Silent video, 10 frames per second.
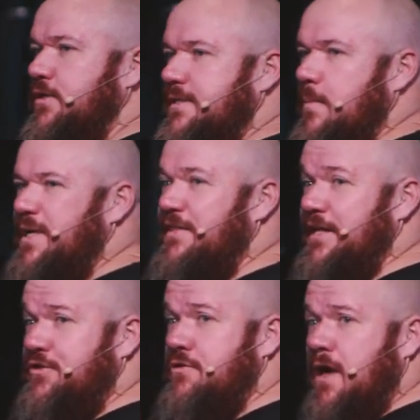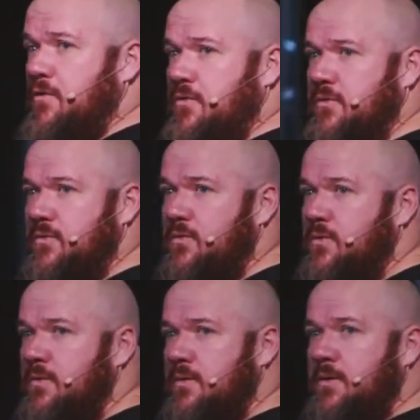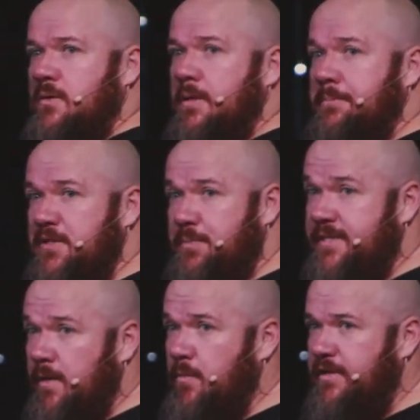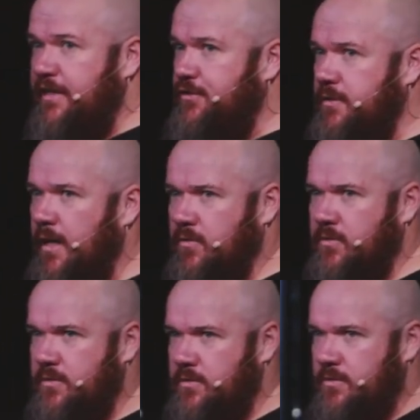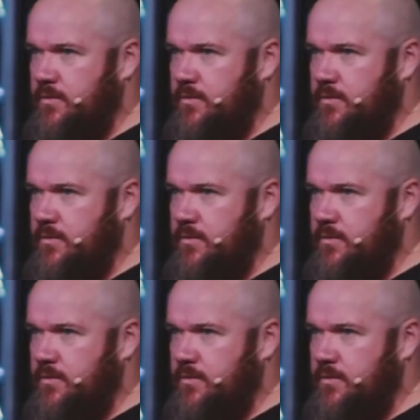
Go to somebody that you know it must be somebody that you know.